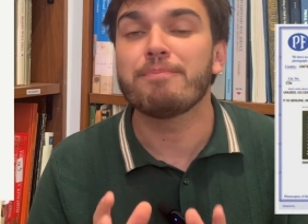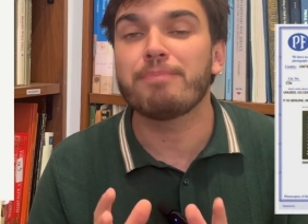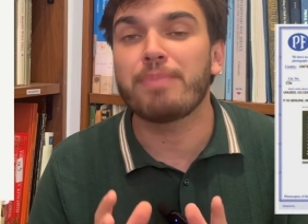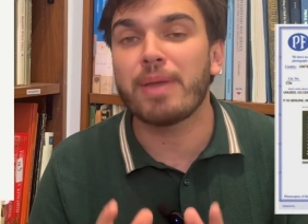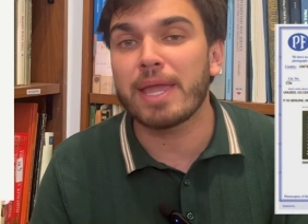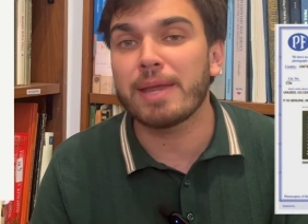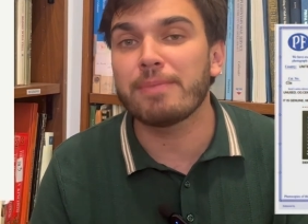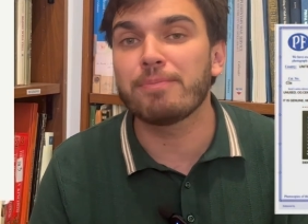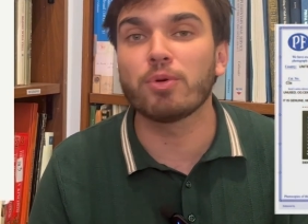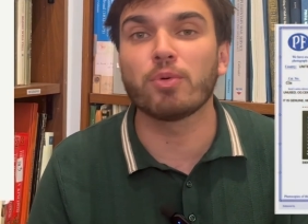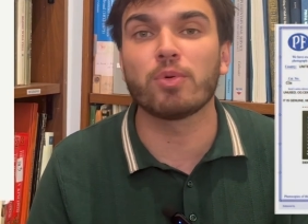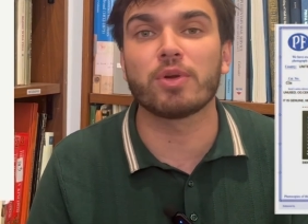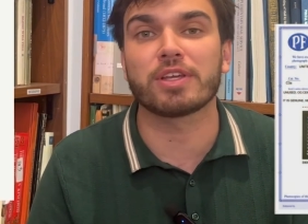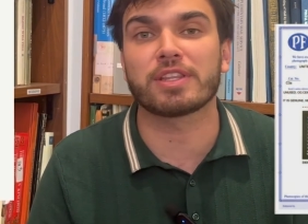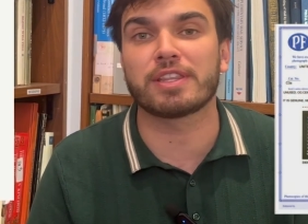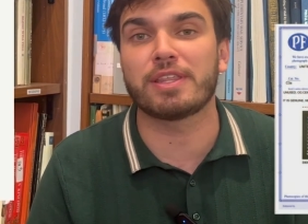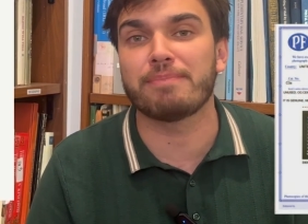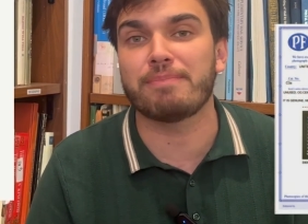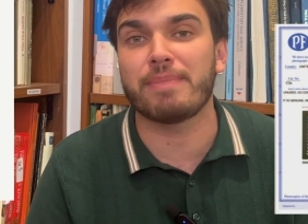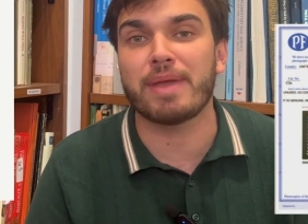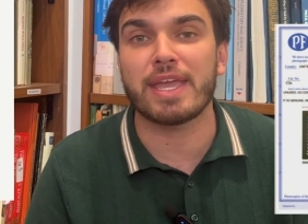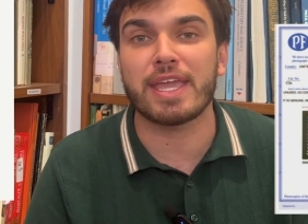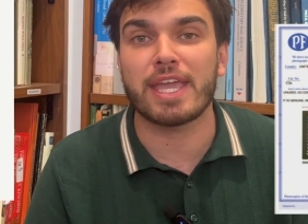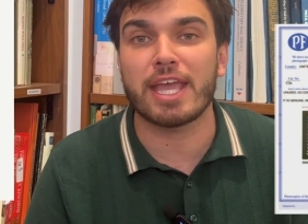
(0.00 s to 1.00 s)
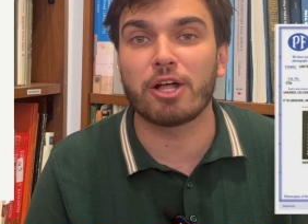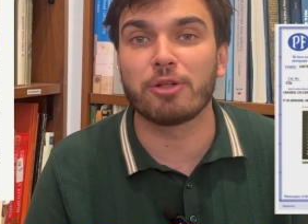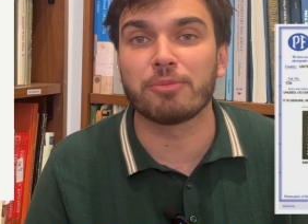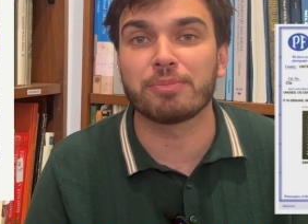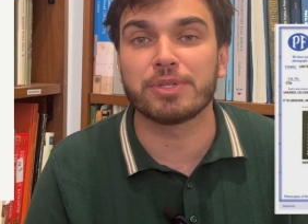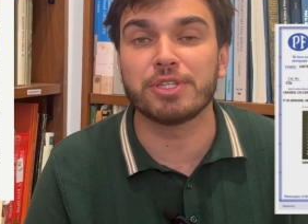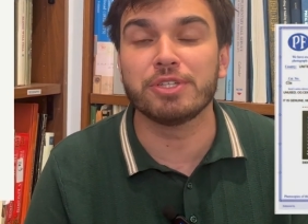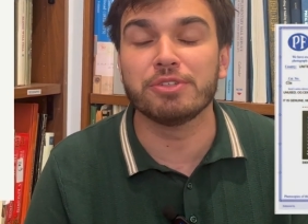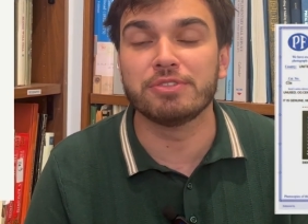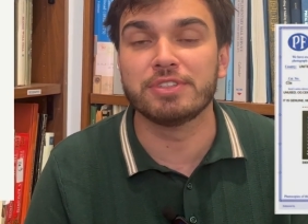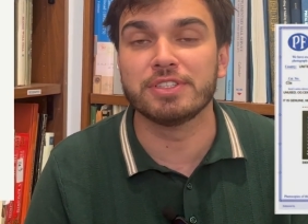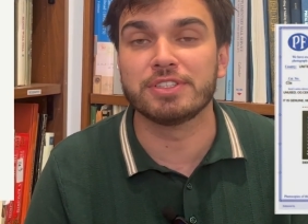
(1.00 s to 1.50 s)
paperwork that may help
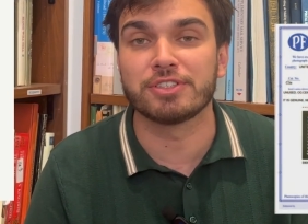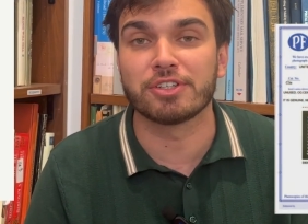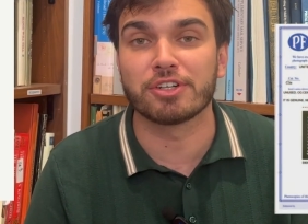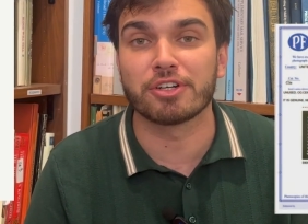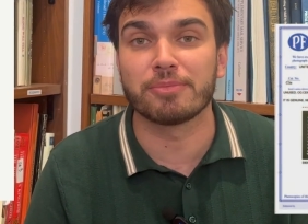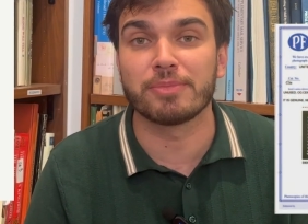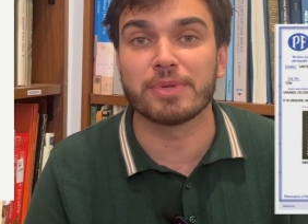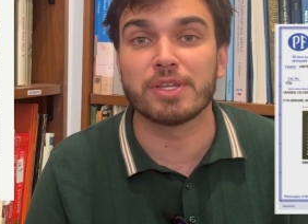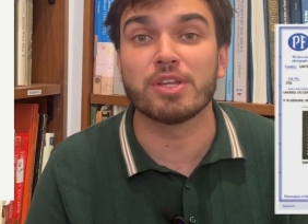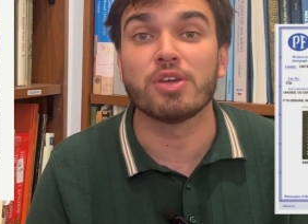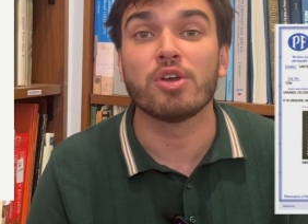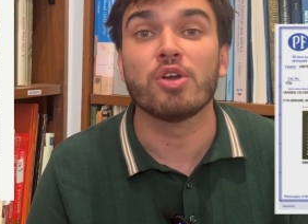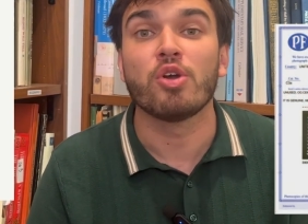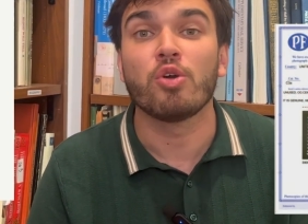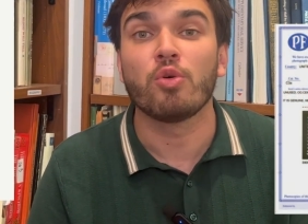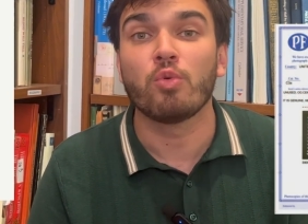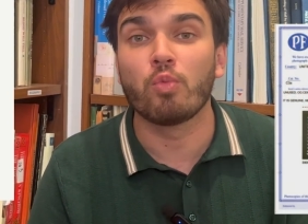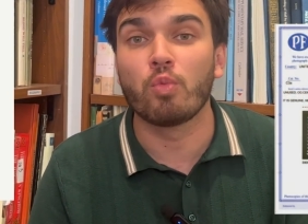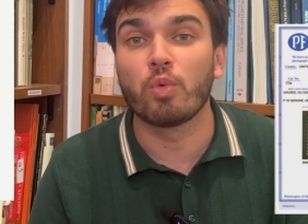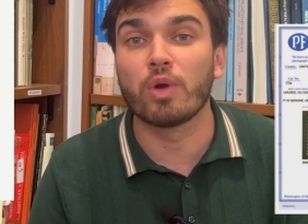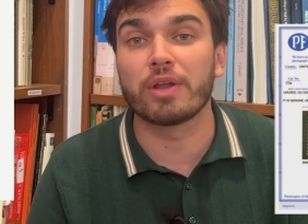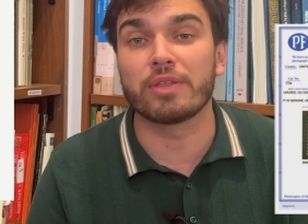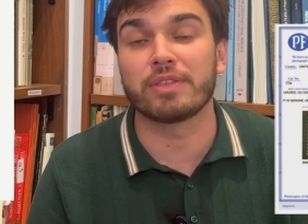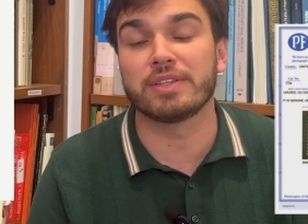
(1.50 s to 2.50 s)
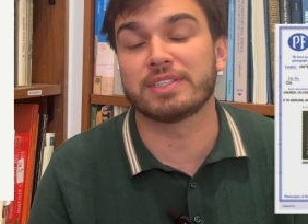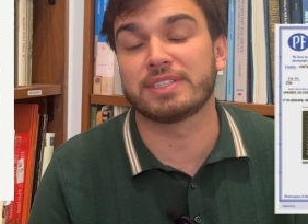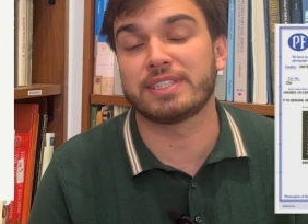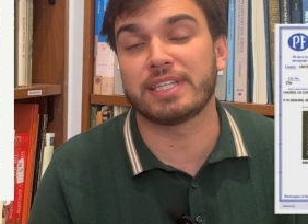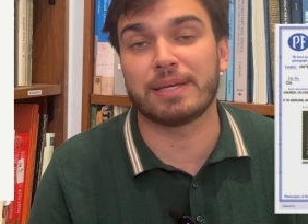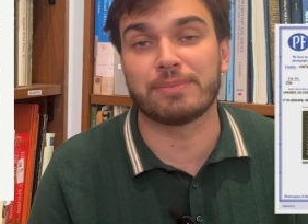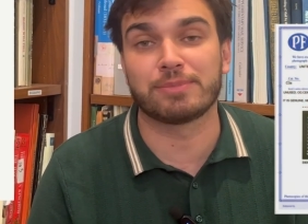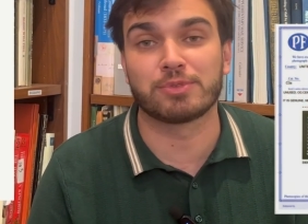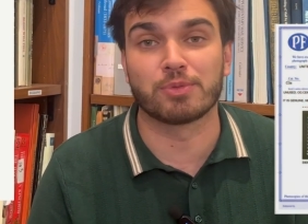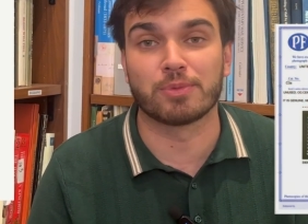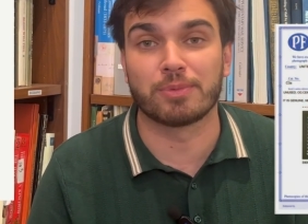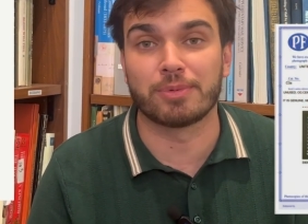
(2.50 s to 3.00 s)
you determine where the
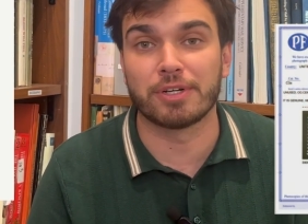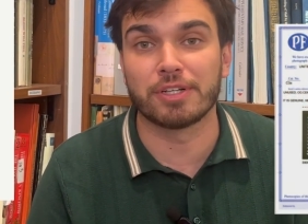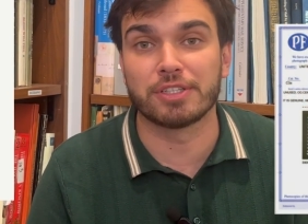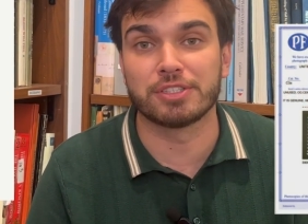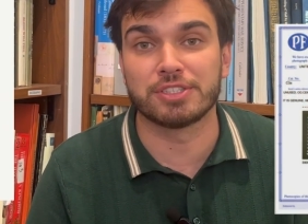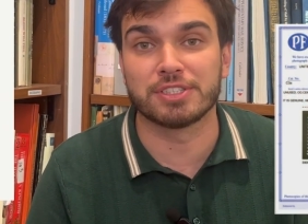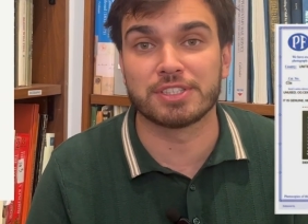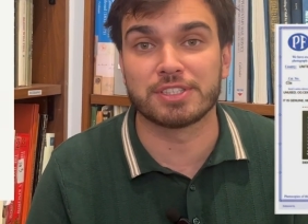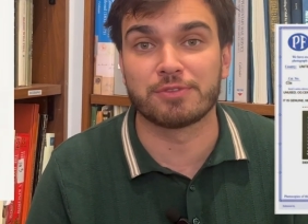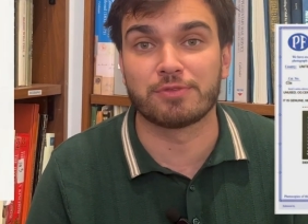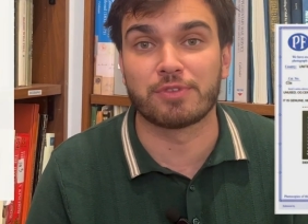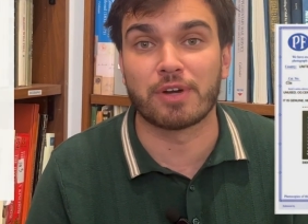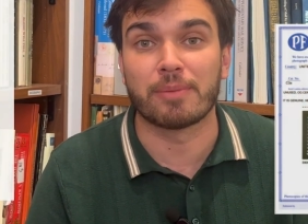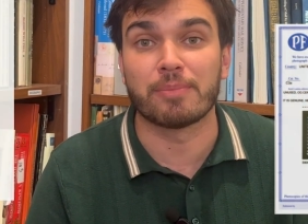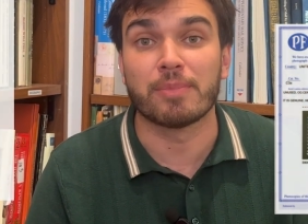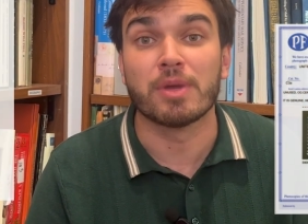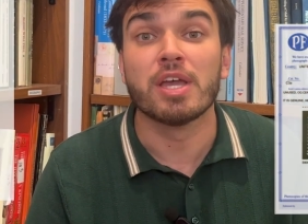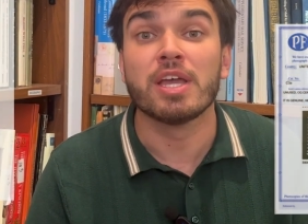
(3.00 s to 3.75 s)
stamps were purchased from.